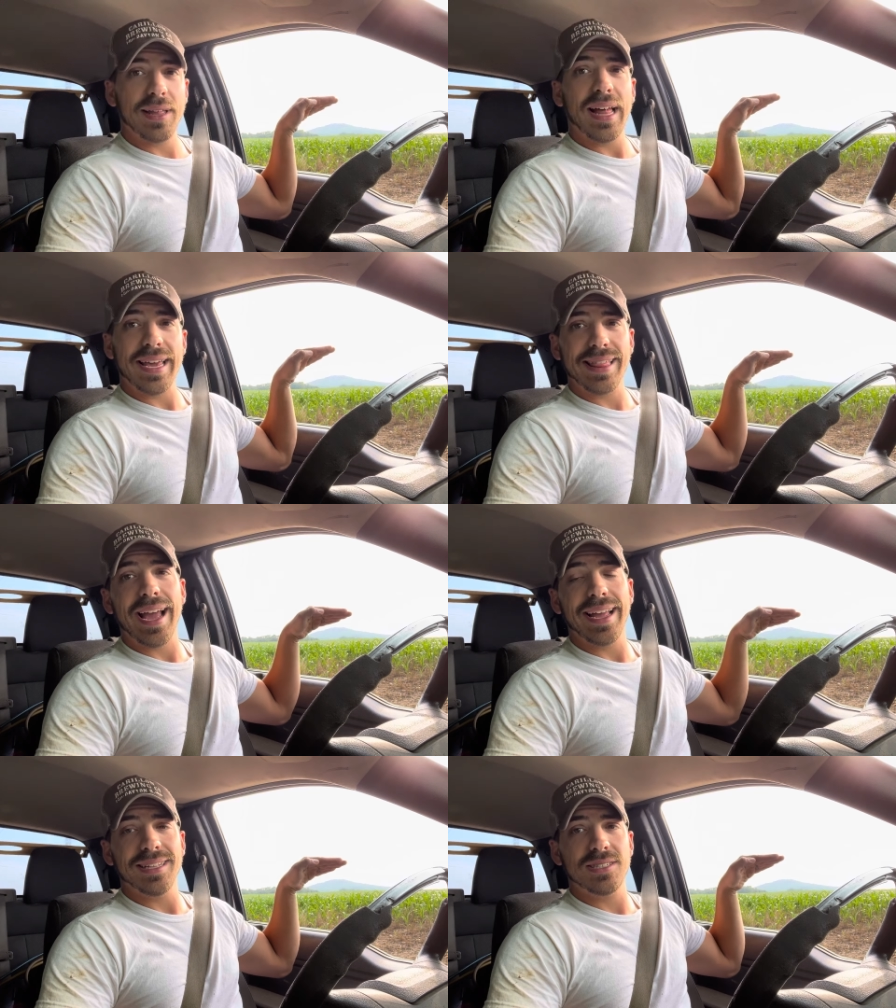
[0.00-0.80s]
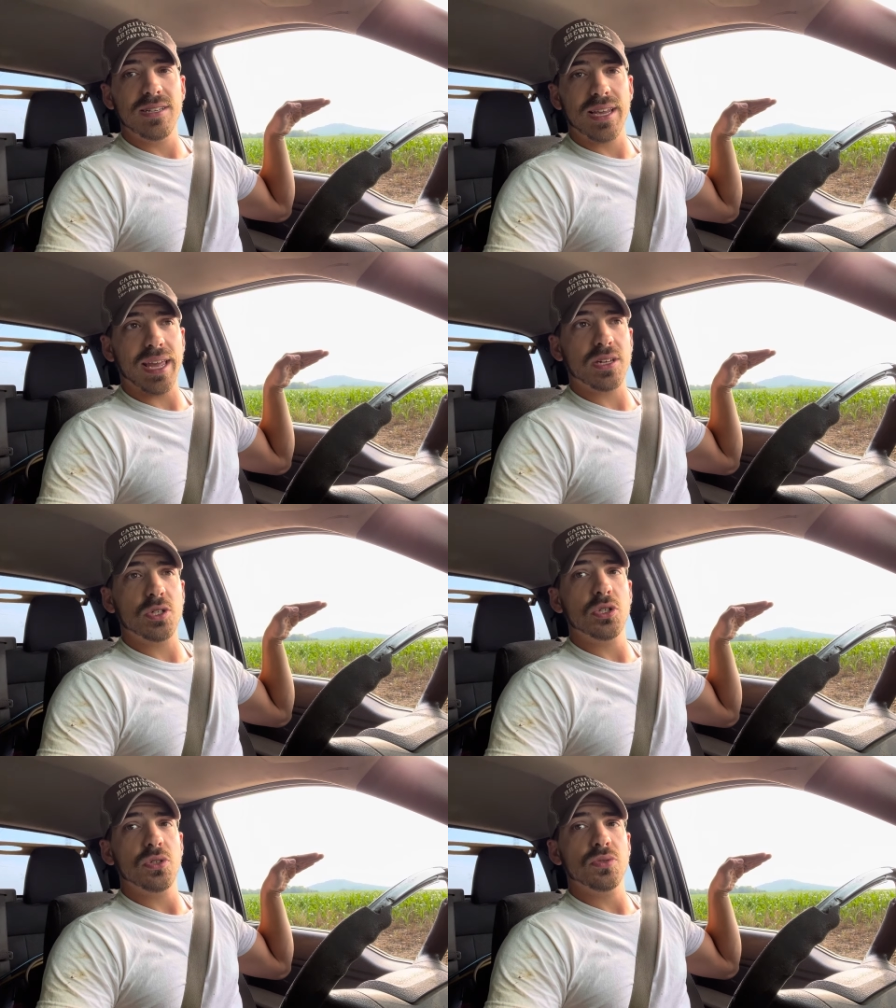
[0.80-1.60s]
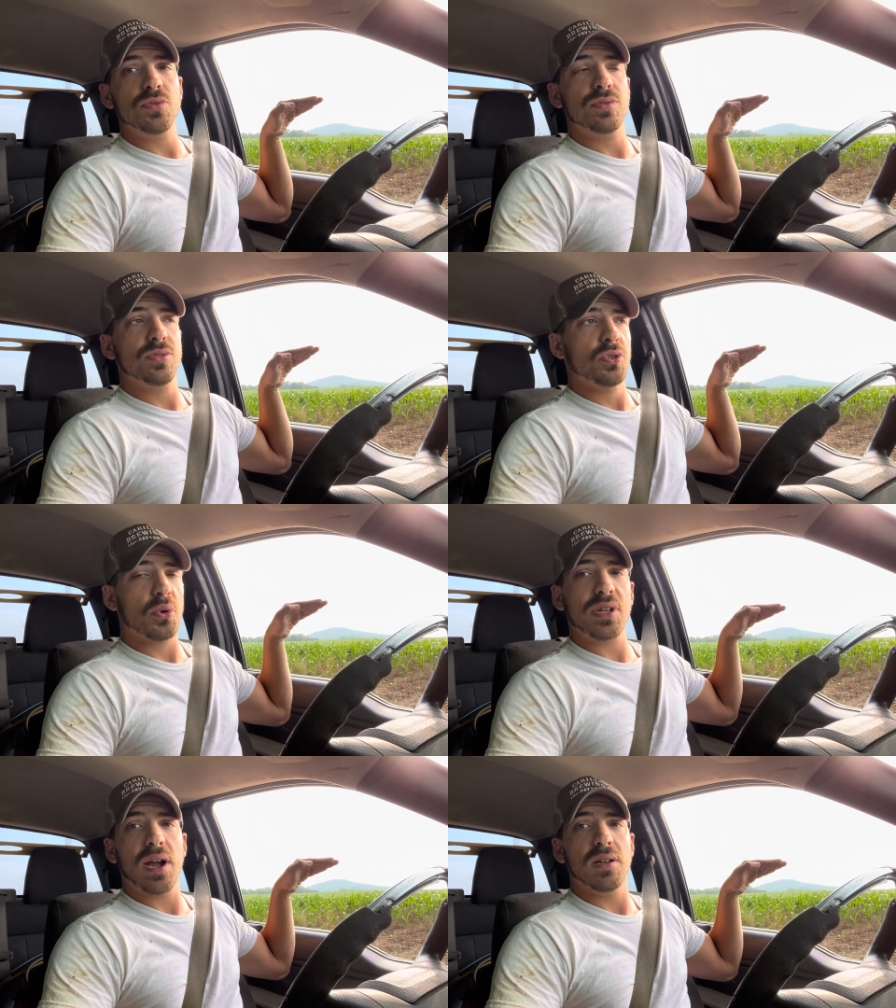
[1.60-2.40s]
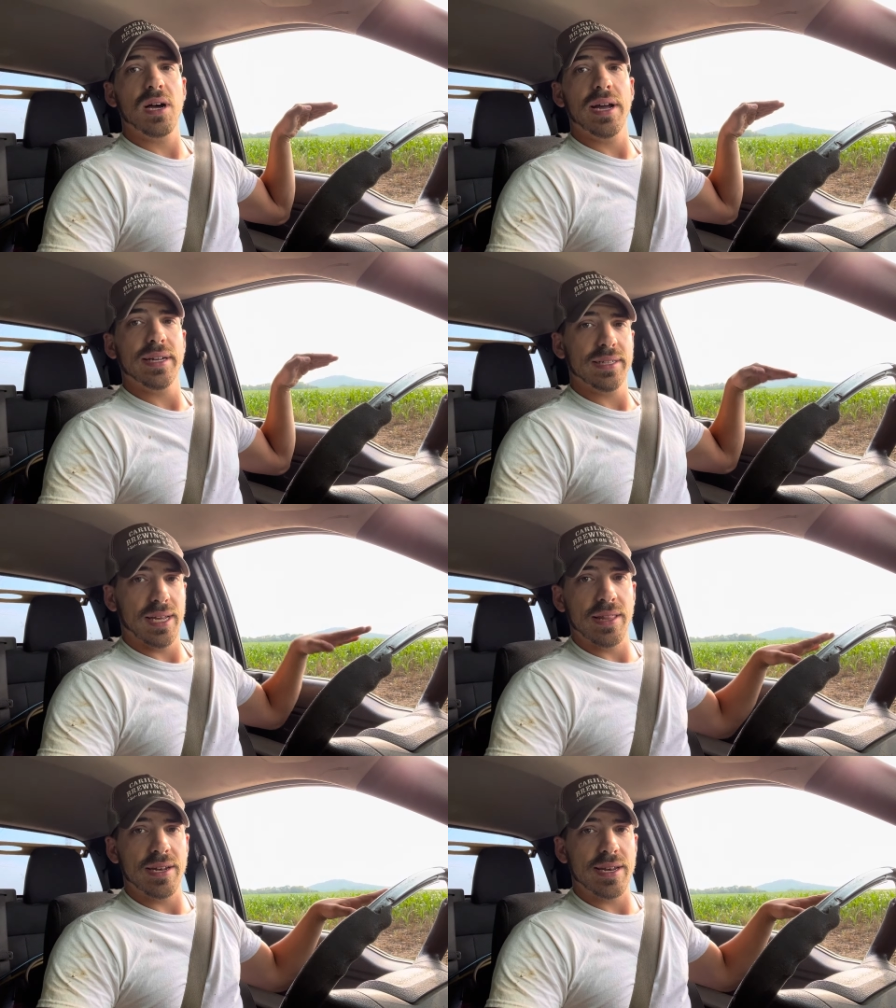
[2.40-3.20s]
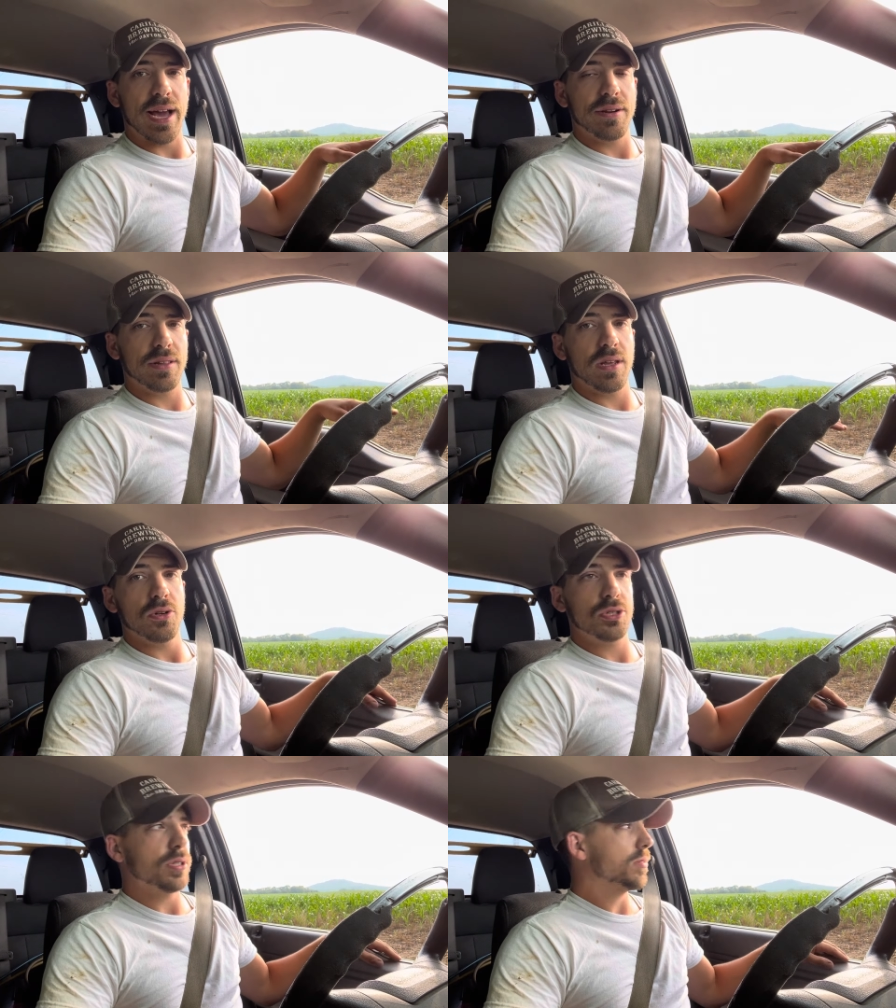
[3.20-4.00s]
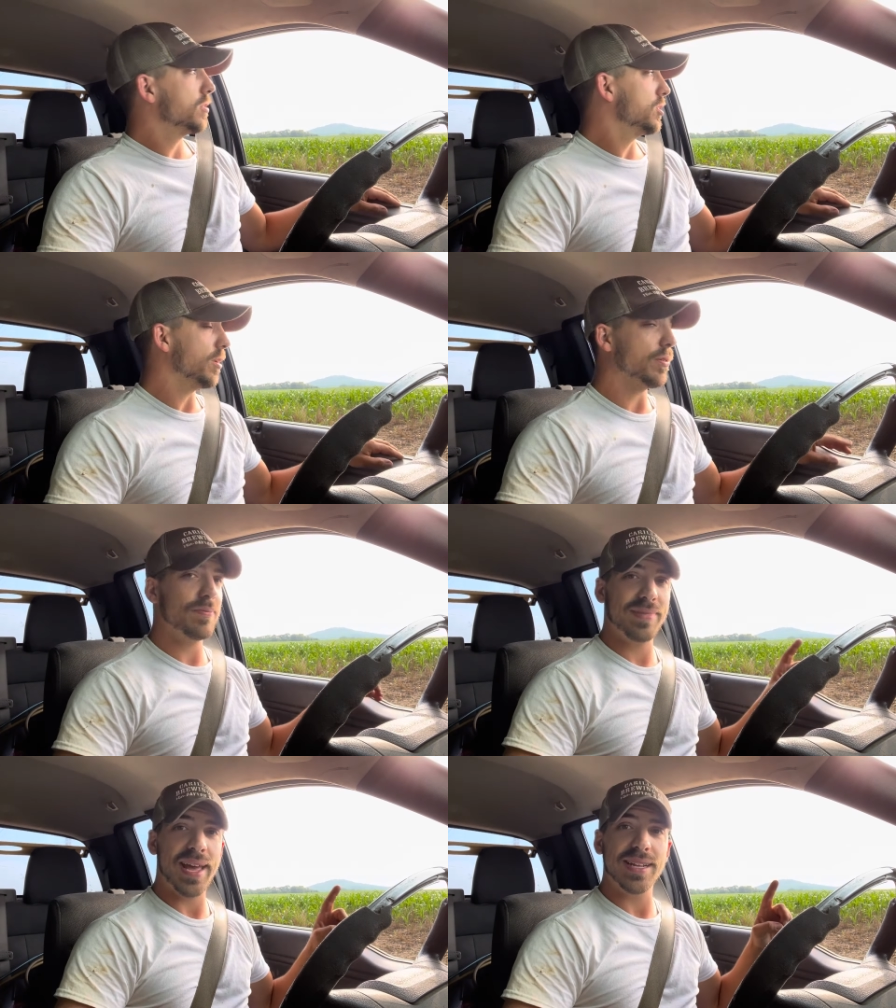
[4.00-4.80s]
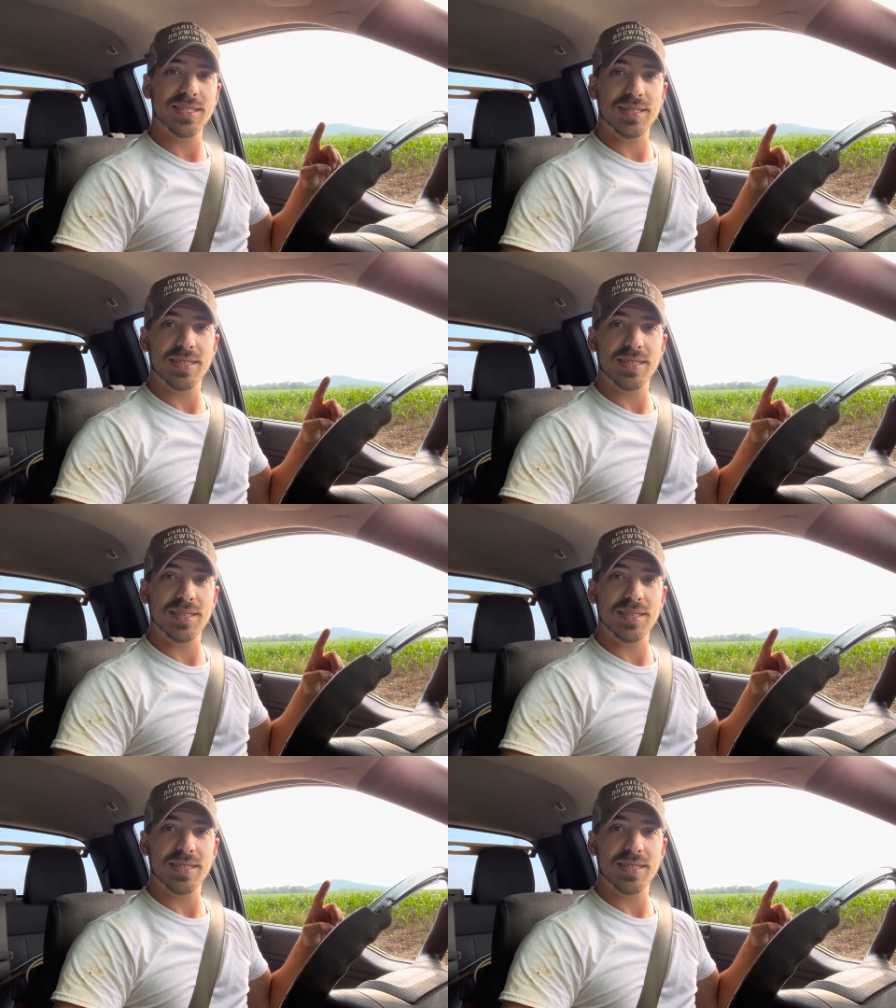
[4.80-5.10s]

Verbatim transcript: like that until you get to North Carolina and then down to the ocean so that is